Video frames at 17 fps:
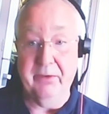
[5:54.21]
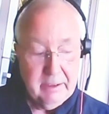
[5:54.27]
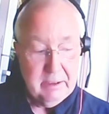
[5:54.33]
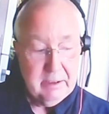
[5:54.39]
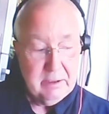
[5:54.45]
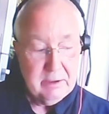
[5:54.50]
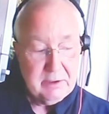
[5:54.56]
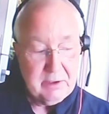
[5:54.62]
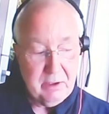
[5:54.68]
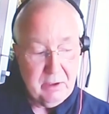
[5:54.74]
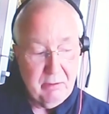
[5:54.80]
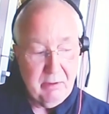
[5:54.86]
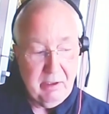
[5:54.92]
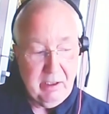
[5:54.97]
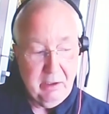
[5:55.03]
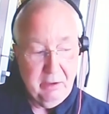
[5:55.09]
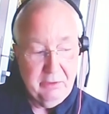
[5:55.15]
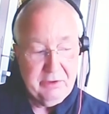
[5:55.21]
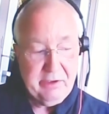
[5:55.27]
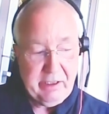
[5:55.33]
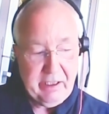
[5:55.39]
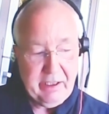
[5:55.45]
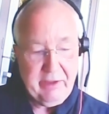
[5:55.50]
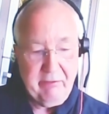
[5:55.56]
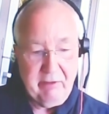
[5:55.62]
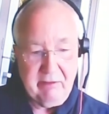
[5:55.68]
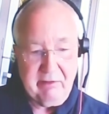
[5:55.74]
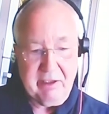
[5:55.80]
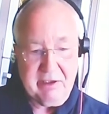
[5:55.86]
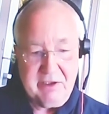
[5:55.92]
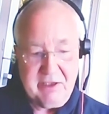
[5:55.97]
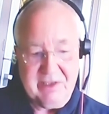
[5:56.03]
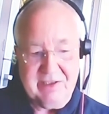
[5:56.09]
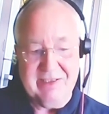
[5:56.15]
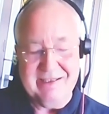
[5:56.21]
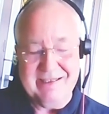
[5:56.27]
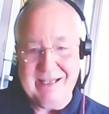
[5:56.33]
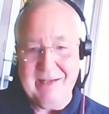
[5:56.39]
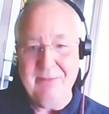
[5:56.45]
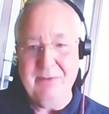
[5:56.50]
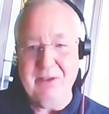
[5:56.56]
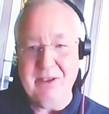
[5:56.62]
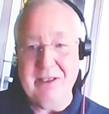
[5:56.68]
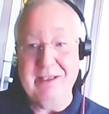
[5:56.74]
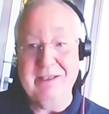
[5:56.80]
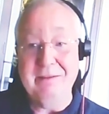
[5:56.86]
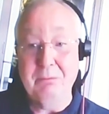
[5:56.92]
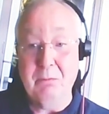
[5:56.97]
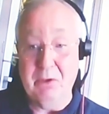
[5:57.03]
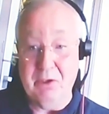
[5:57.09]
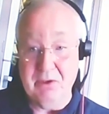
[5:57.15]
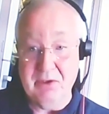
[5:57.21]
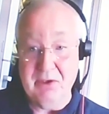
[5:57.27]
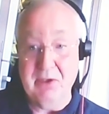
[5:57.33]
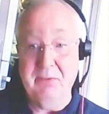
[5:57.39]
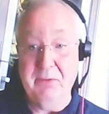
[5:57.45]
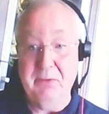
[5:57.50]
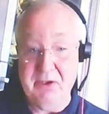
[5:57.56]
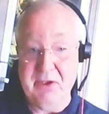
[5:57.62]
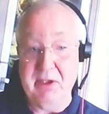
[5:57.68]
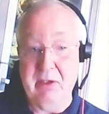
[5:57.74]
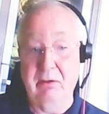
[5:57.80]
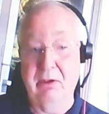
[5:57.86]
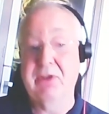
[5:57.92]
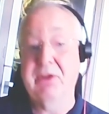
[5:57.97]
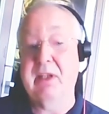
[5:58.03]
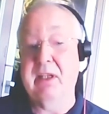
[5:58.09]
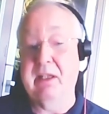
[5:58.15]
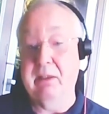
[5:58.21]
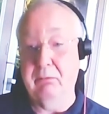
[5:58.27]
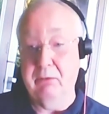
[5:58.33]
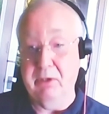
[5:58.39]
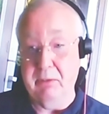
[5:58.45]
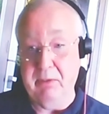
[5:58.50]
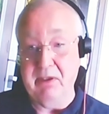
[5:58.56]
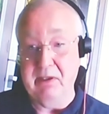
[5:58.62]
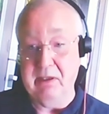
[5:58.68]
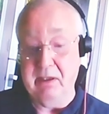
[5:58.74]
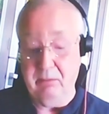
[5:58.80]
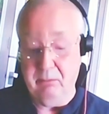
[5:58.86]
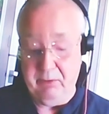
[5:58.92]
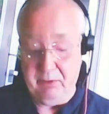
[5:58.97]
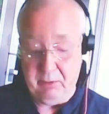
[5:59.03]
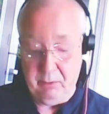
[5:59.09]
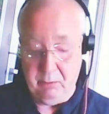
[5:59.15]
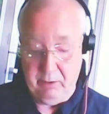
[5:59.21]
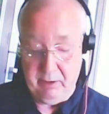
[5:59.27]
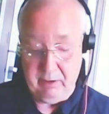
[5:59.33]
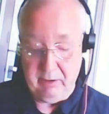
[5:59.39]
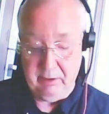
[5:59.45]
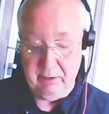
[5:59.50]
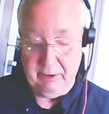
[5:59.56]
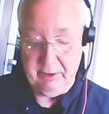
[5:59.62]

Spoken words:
So a hunter-gatherer ancestors definitely would have suffered soul loss and it would have been dealt with quickly.